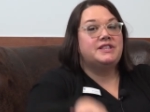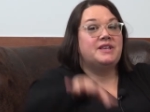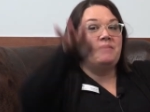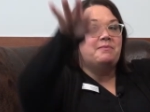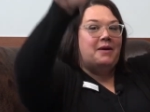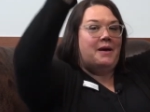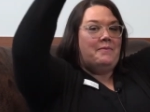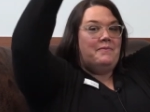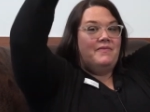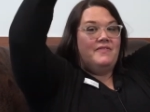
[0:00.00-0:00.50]

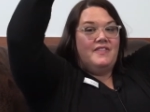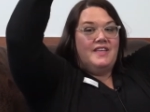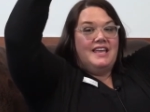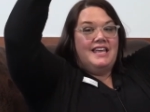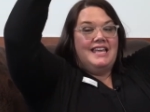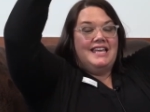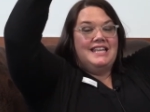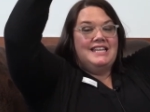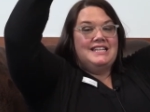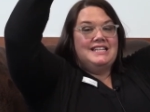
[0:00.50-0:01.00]
them up the
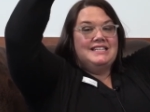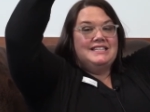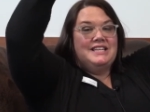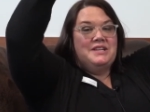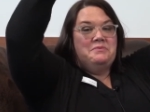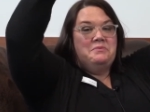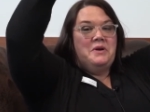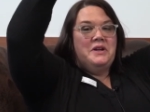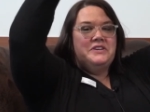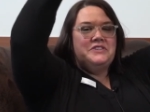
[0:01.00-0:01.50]
hill
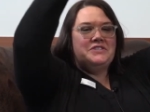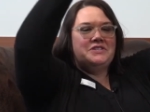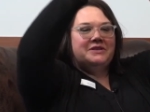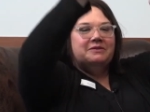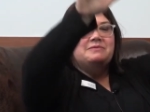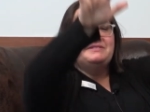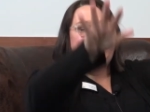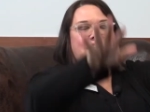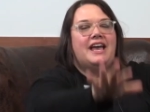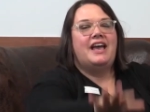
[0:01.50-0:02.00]
and march
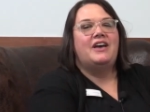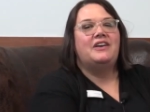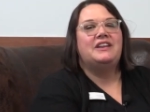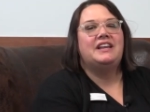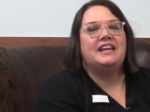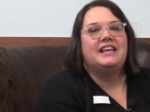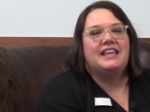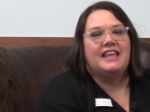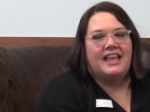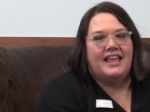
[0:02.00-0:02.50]
them down
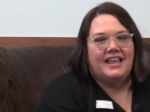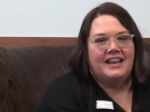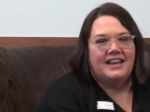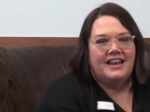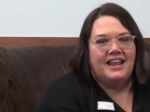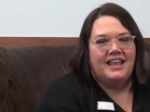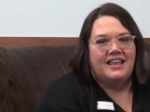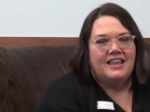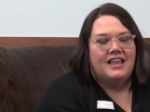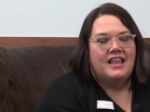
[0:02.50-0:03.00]

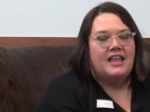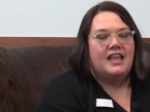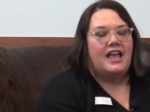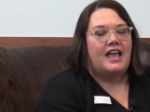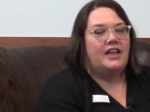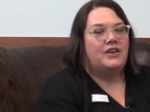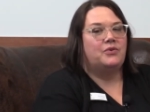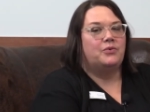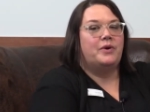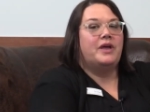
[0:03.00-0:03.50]
again.
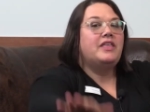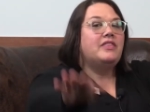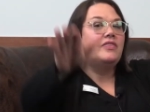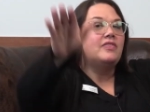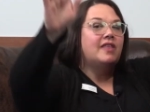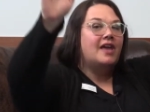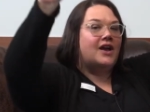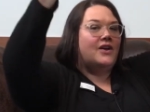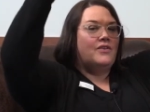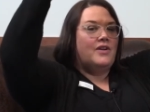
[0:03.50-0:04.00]
And
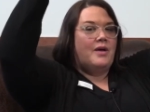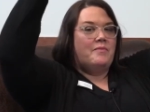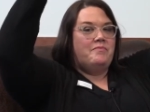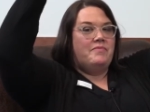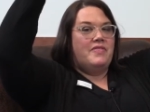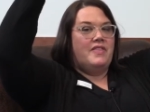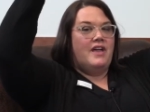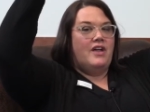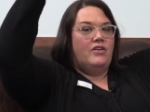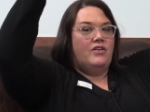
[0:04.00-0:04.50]
when they're up,
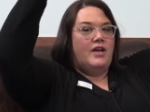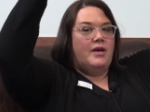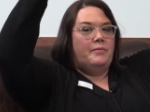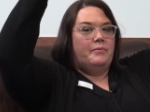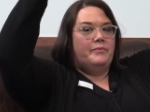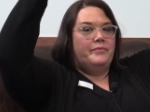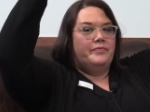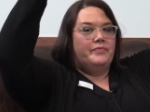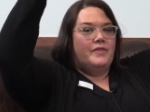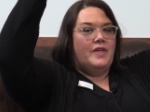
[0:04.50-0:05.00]
they're
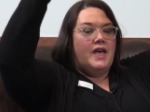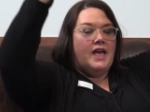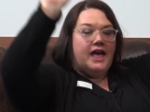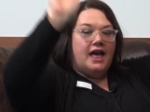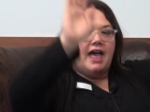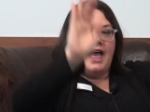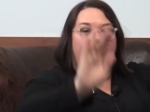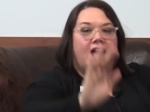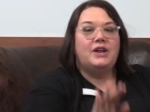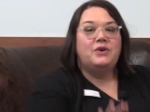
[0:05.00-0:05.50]
up.
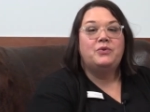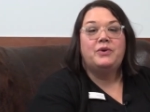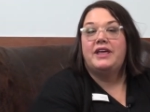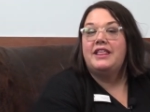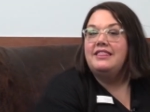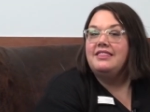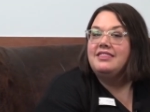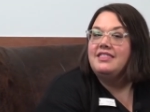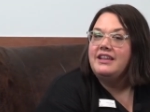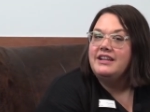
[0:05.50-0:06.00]
And
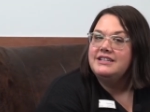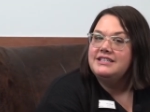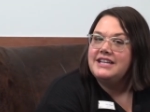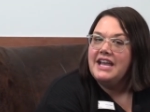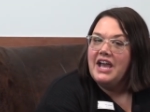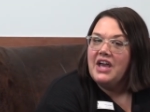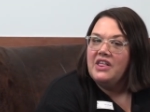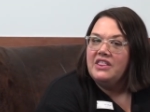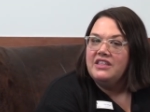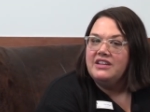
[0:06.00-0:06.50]
when they're
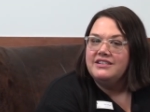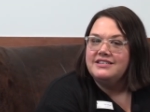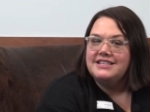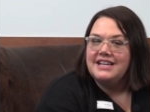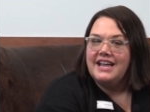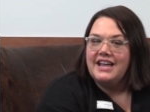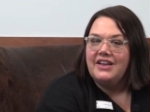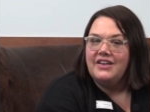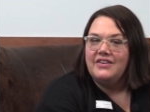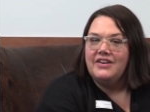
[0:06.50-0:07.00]
down, they're
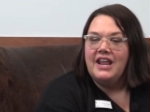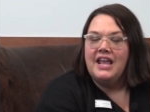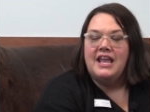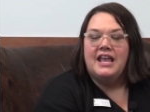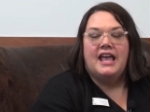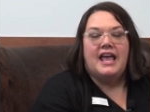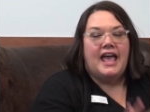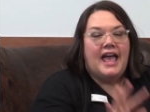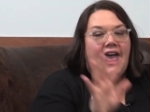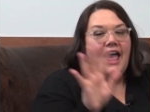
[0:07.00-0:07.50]
down.
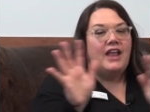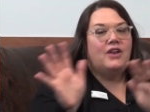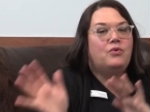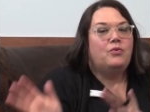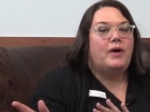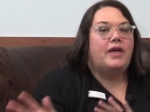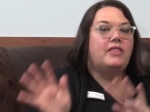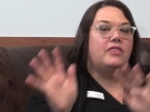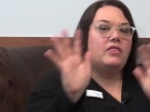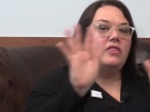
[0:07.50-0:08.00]
And
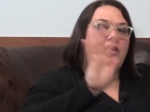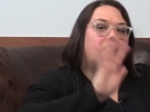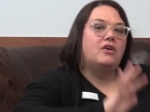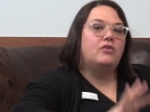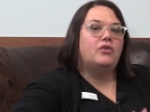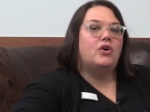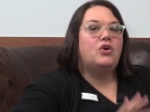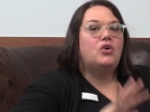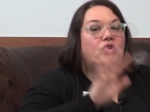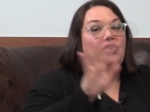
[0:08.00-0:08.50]
when
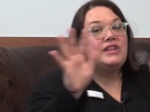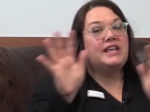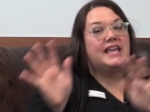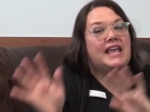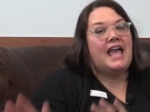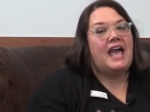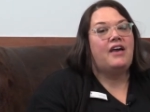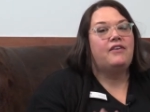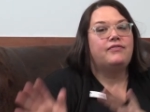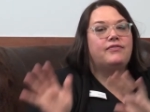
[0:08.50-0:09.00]
they're only
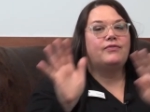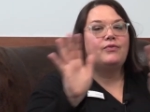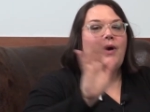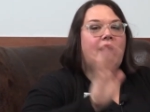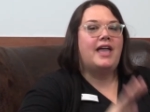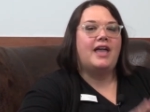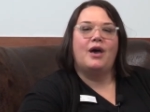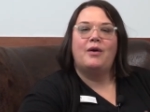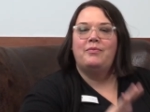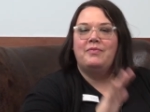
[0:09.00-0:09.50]

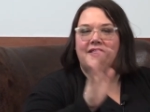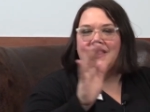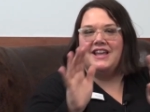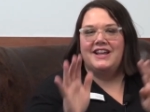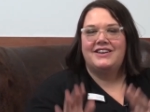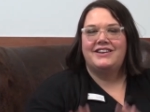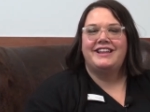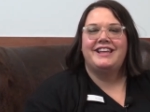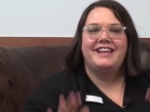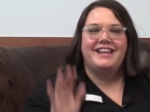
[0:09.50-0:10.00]
halfway up,
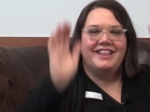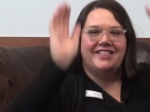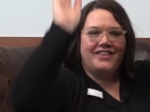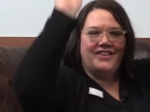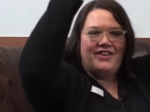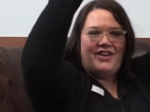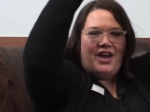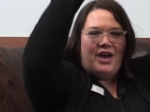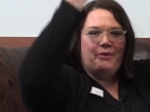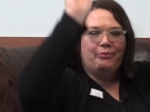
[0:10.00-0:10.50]
they're
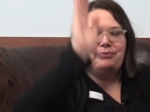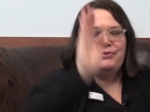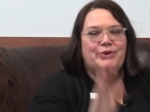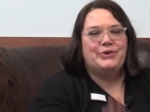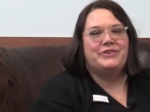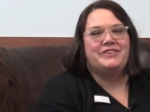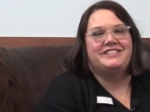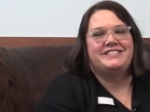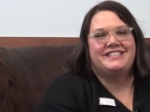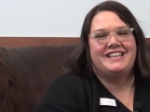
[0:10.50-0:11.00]
neither up
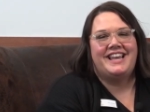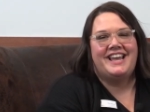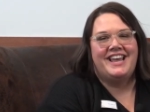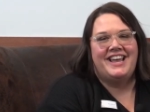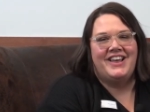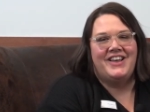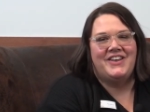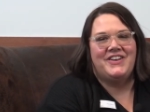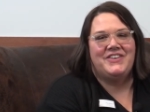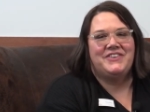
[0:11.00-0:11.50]
nor
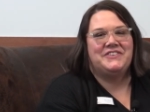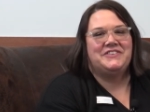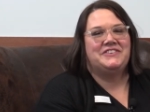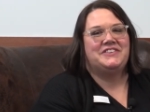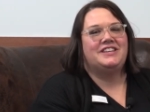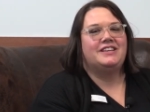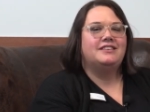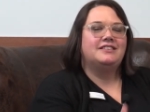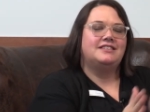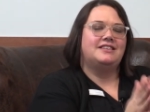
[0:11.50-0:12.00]

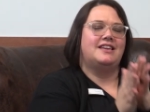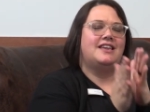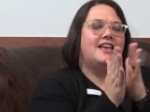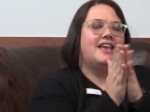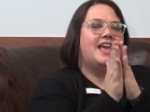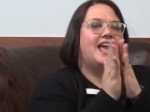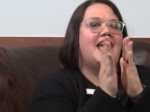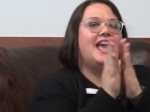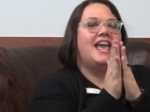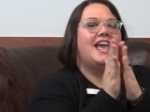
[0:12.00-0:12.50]
down.
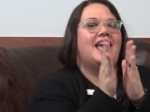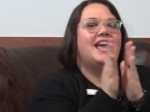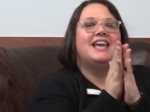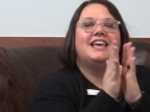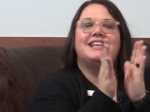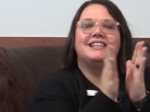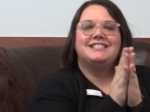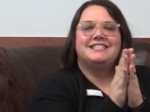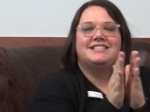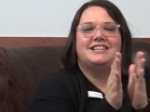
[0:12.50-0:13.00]
Yay,
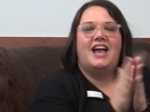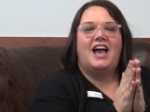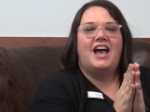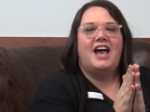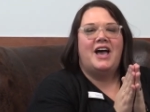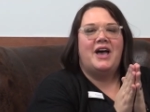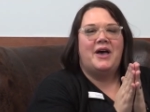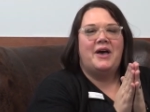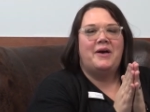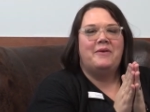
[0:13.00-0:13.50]
good
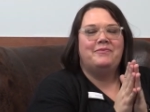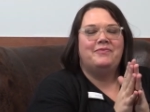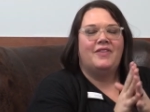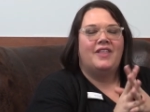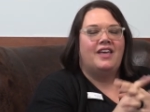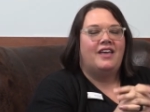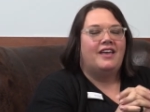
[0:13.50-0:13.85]
job.